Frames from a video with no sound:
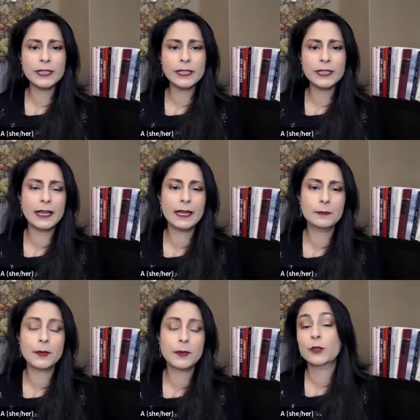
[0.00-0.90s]

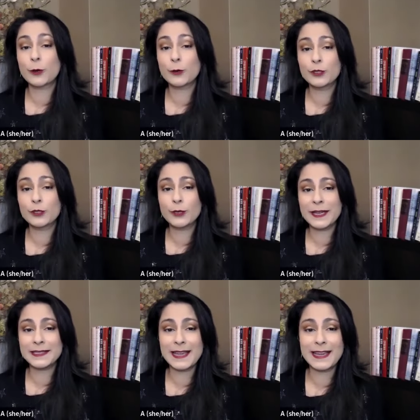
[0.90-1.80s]
really, uh, both
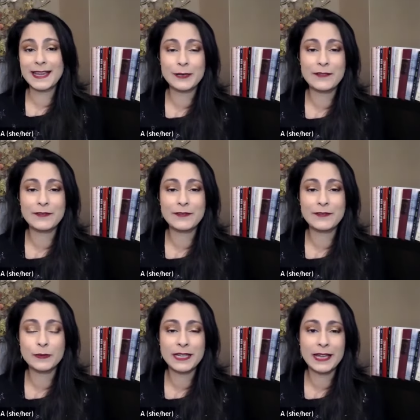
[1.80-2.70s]
coasts, you might say. I
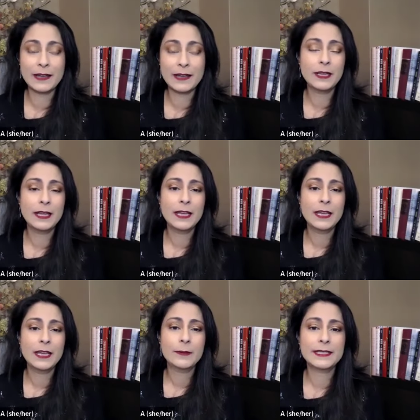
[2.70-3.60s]
don't have a
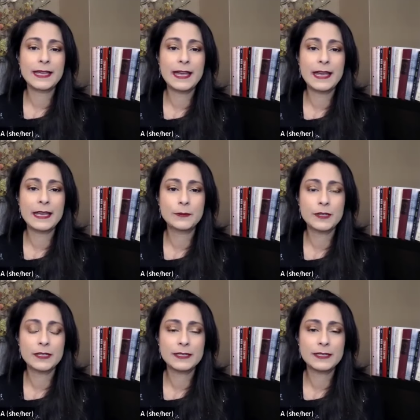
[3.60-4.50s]
hometown. My
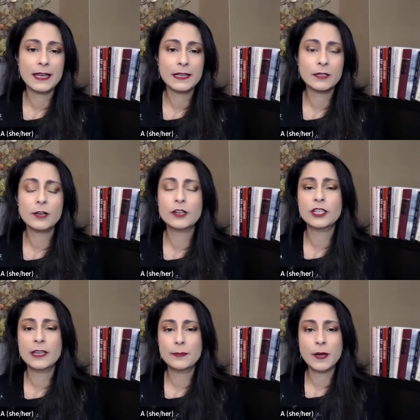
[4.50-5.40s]
dad was uh,
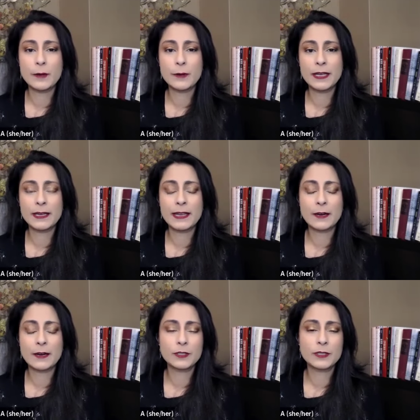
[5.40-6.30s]
largely a
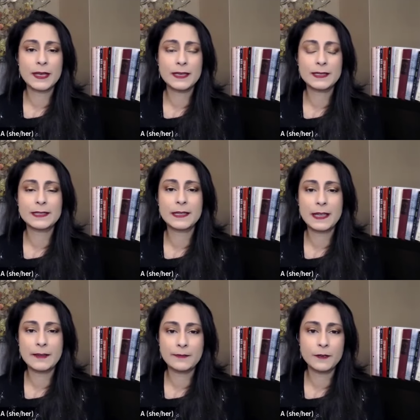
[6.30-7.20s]
Boeing aerospace
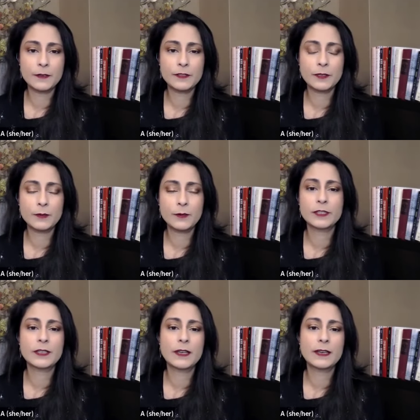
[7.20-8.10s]
lifer, so
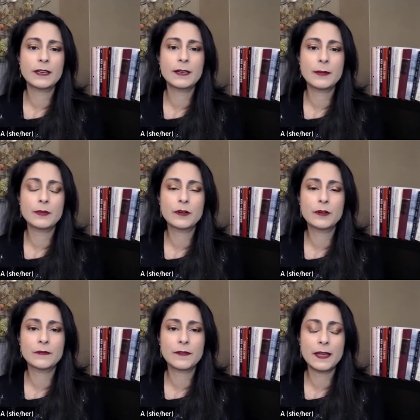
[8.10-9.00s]
worked on a
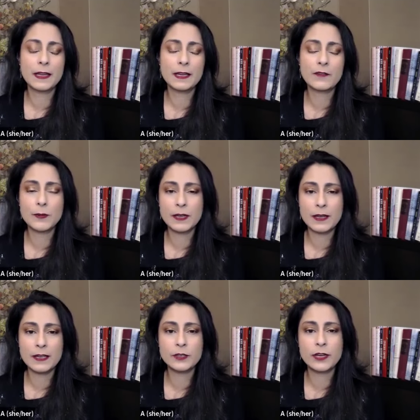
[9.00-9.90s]
number of uh, government
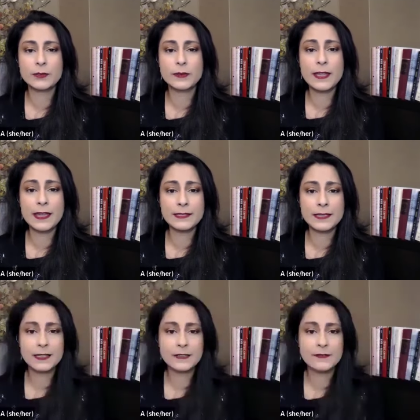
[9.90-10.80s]
contracts with
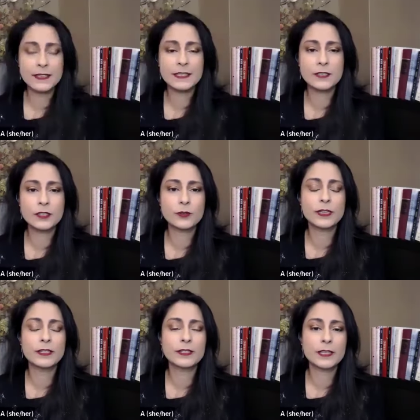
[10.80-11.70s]
NASA, the defense
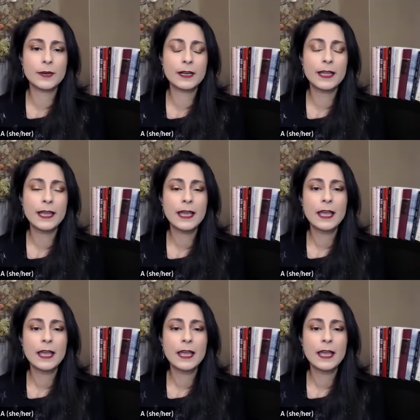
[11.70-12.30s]
industry, and so on